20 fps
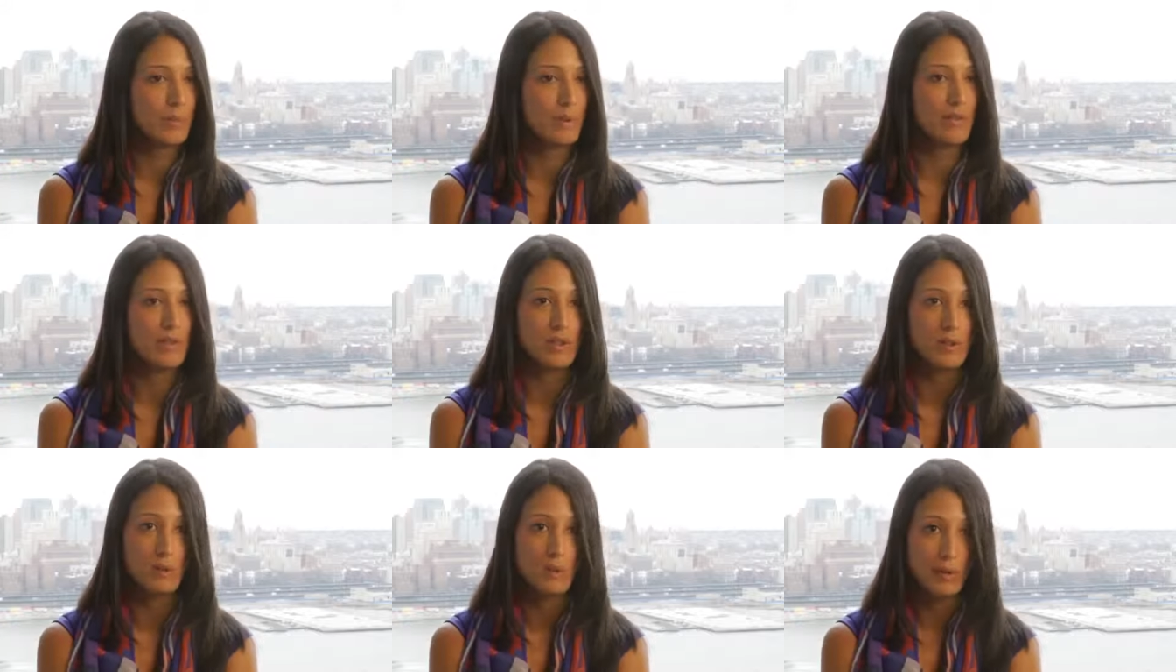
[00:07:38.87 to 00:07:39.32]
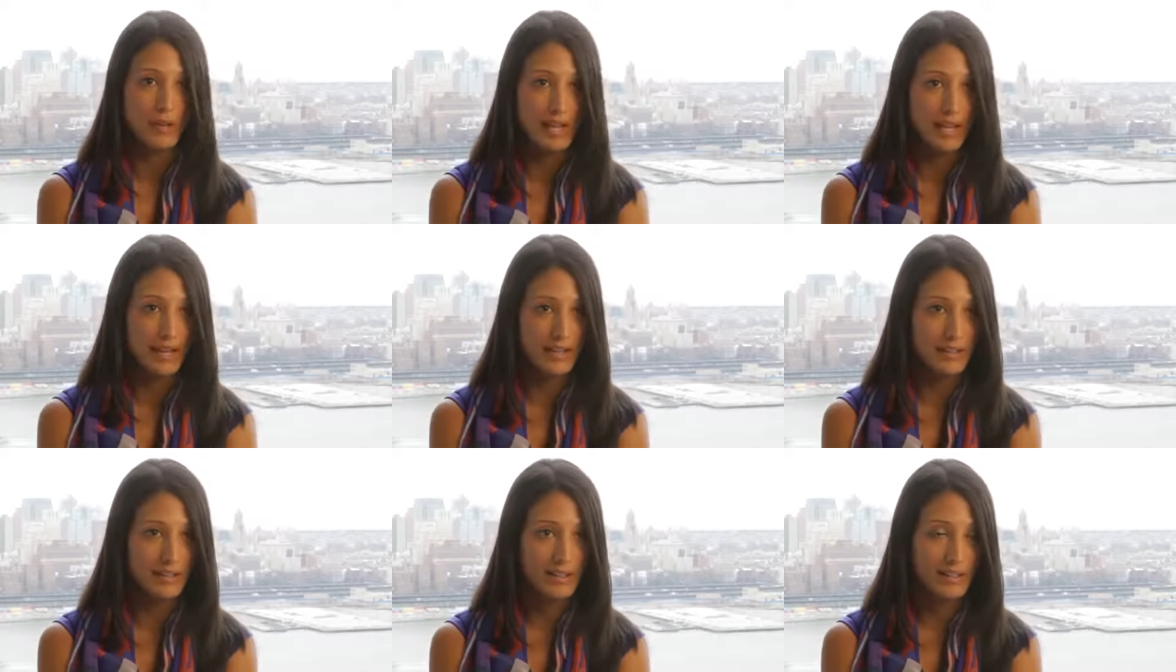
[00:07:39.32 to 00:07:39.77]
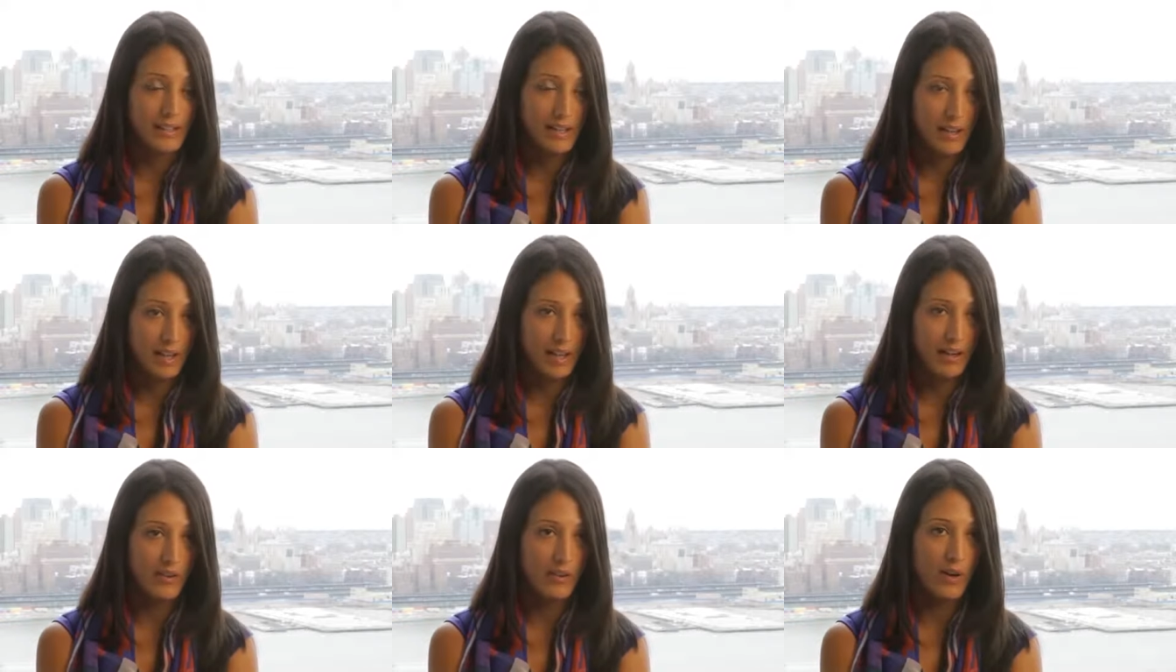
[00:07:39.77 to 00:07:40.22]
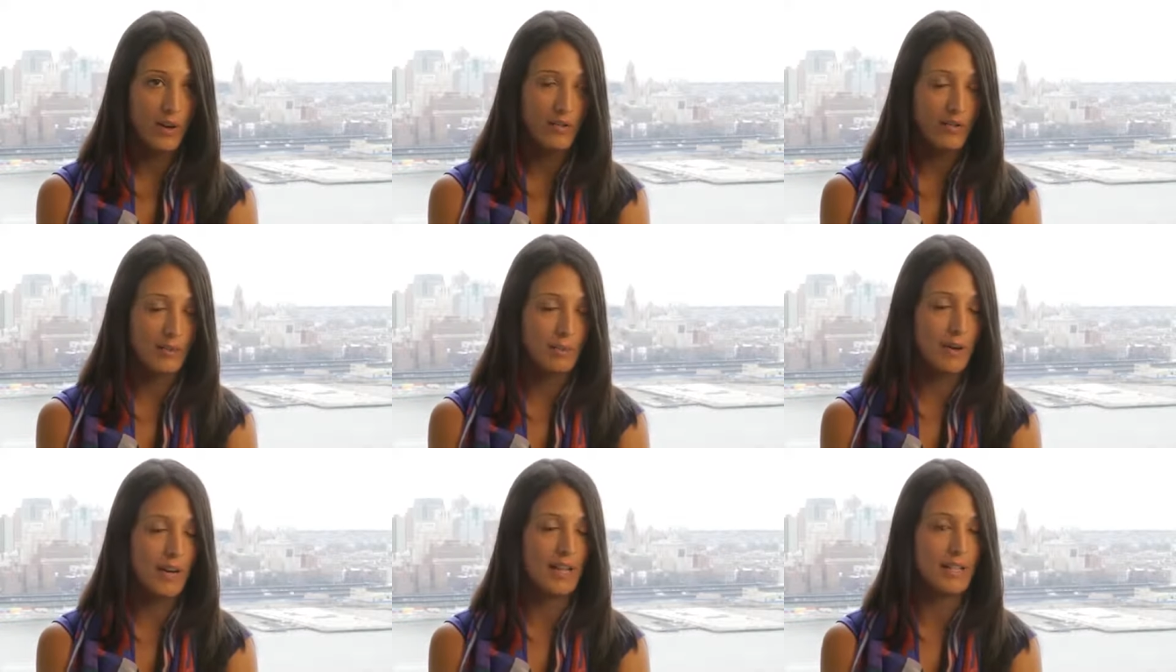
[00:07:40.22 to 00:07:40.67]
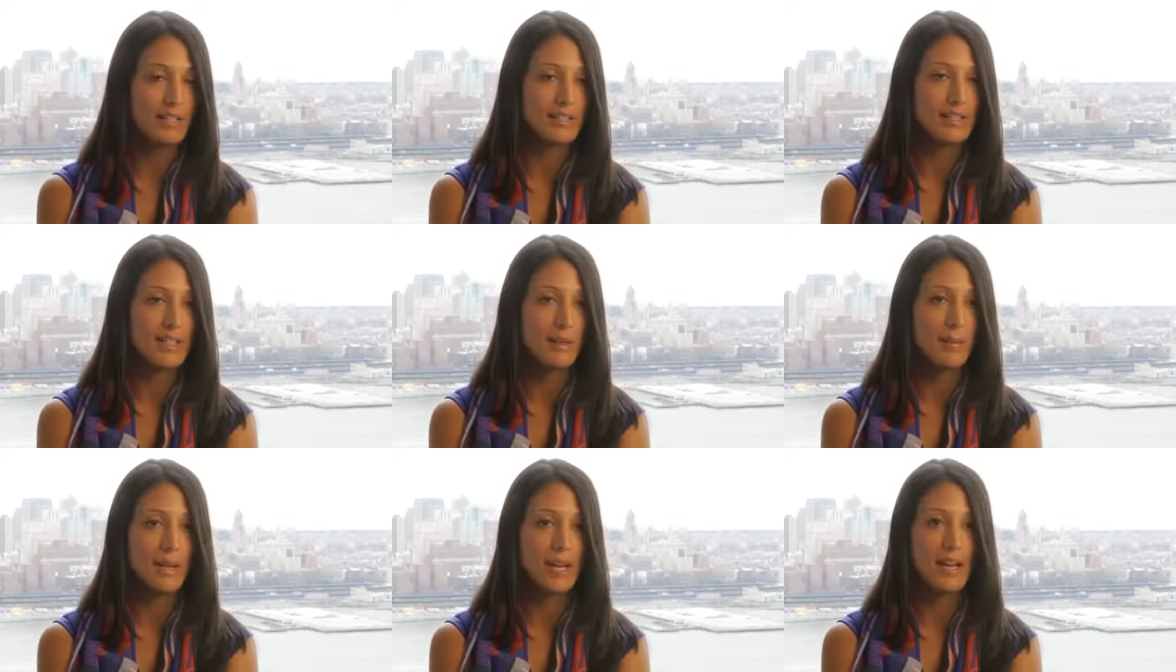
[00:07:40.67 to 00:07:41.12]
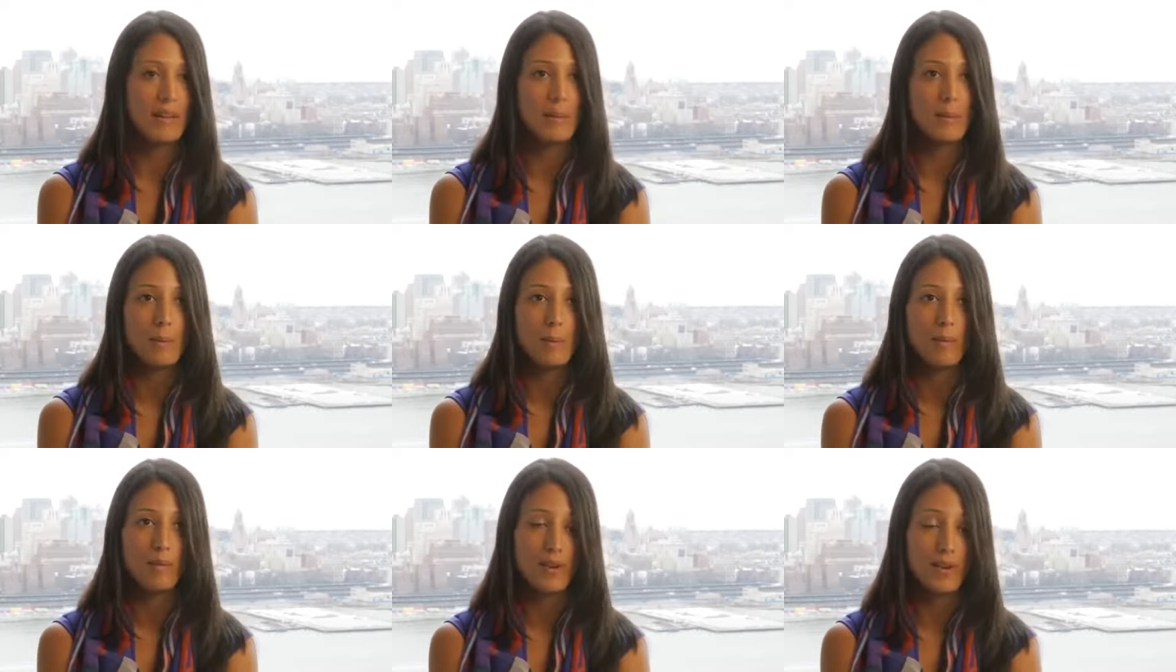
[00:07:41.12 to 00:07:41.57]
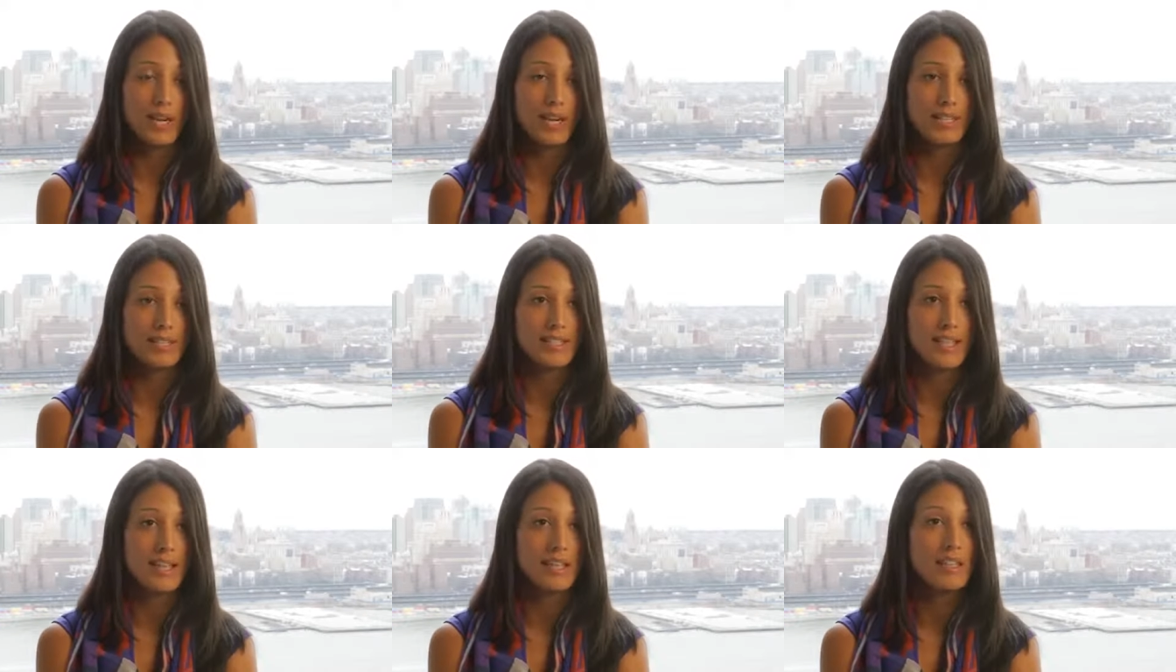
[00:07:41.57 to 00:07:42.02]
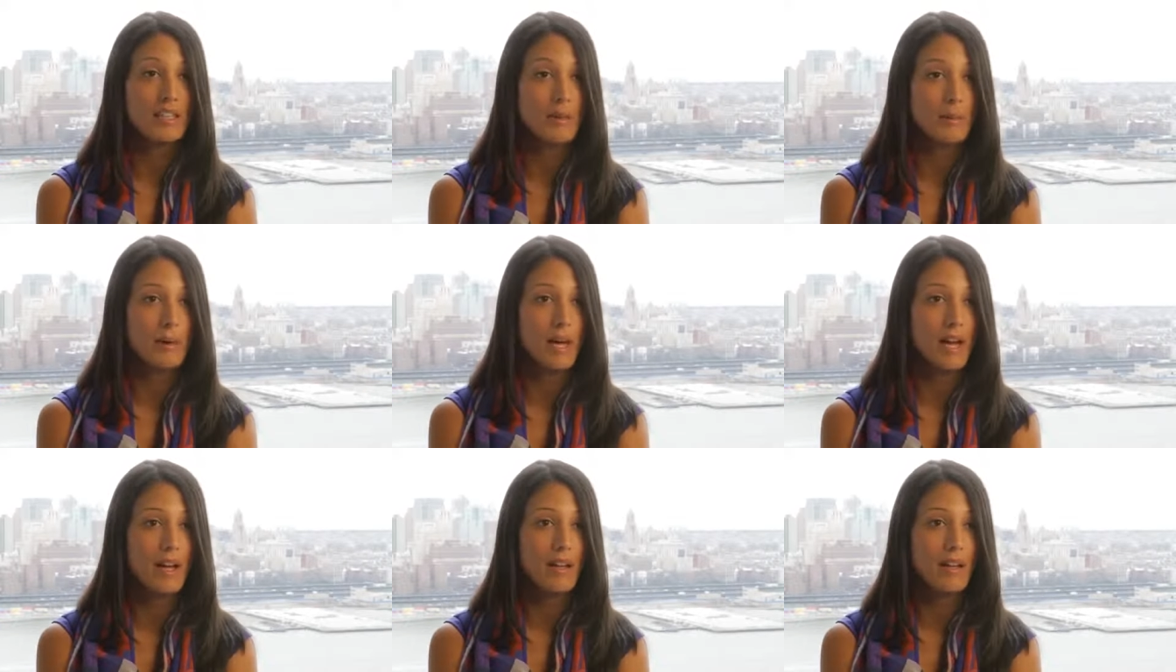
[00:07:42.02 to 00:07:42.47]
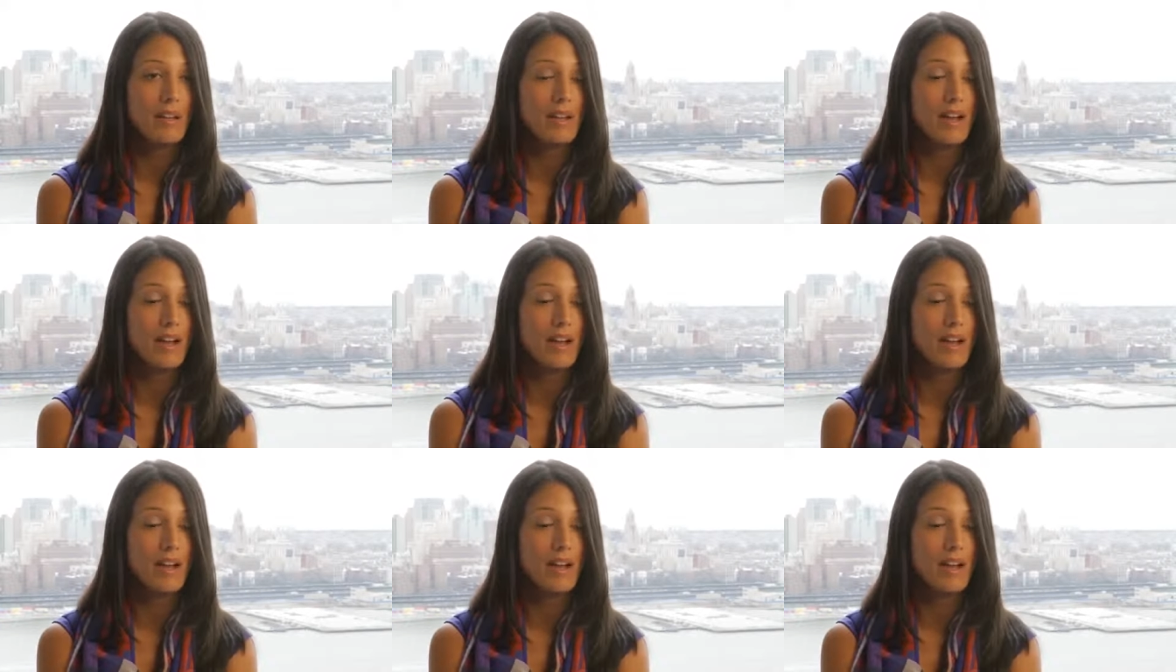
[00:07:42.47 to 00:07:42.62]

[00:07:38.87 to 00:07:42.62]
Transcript: We have a new line of coffee products coming out that we're very excited about.